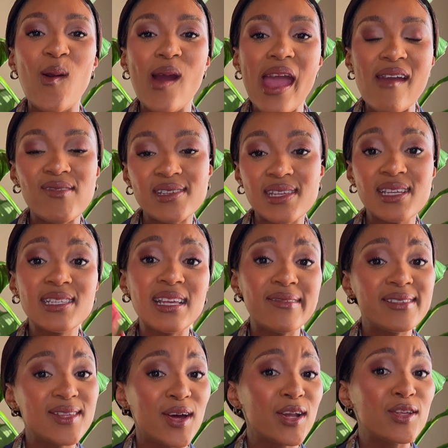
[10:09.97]
ever since I've
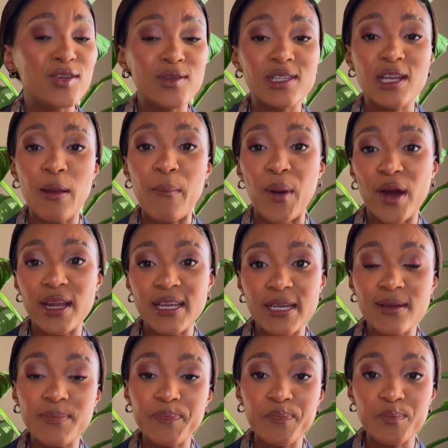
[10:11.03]
started using
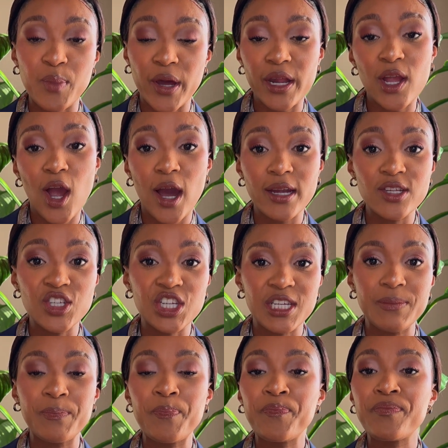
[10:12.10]
body
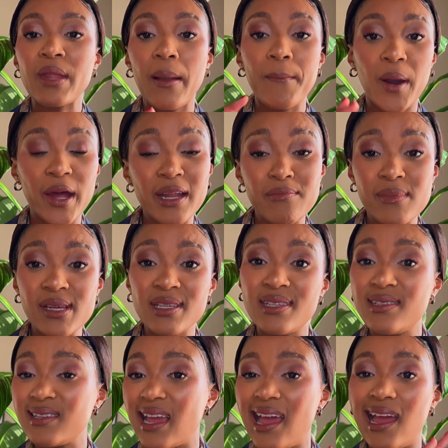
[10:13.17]
collagen body
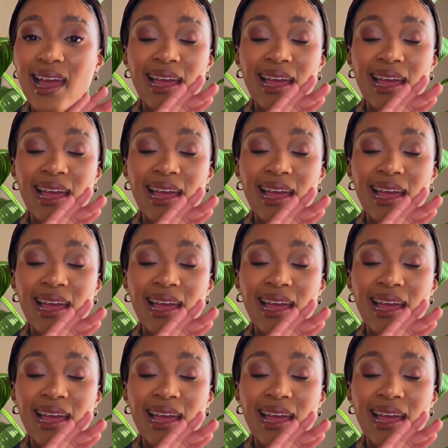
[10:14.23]
mist,